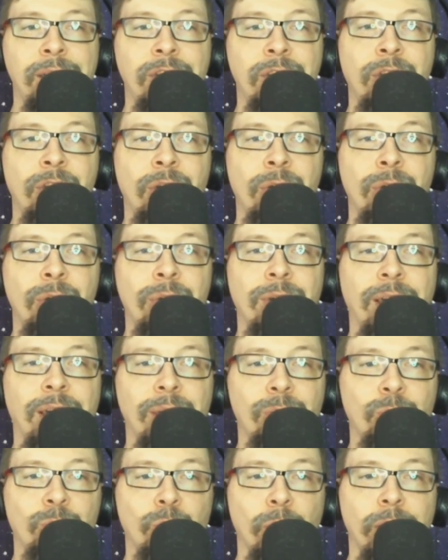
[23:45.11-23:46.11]
to go
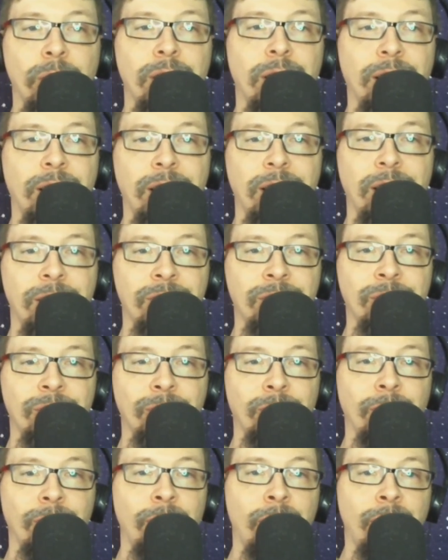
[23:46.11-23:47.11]
and work a
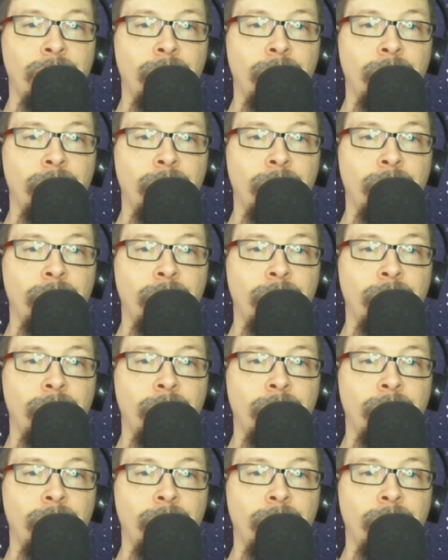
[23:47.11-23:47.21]
console,